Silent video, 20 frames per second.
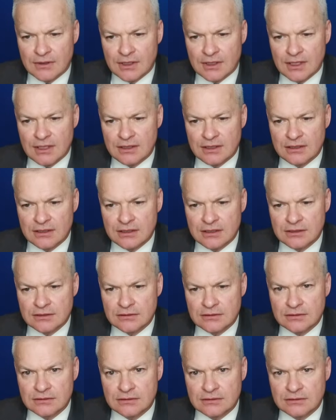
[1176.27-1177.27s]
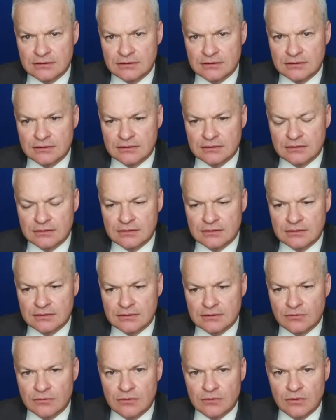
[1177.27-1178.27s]
Can I...
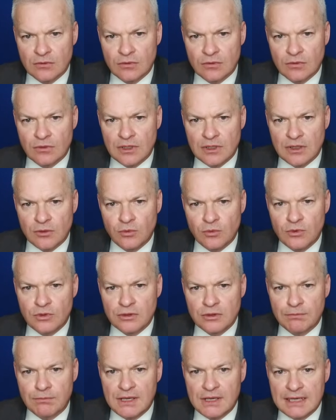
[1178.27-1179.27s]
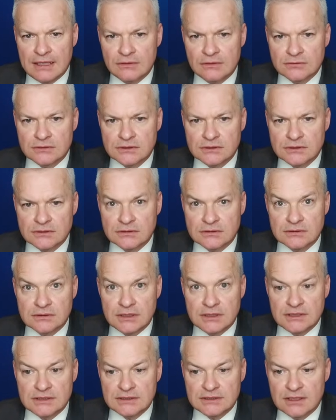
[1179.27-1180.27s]
Well, what about,
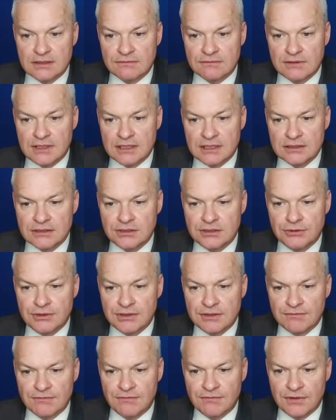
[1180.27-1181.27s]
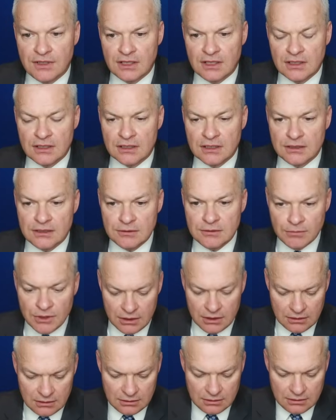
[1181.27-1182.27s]
instead of that, doing Vibe?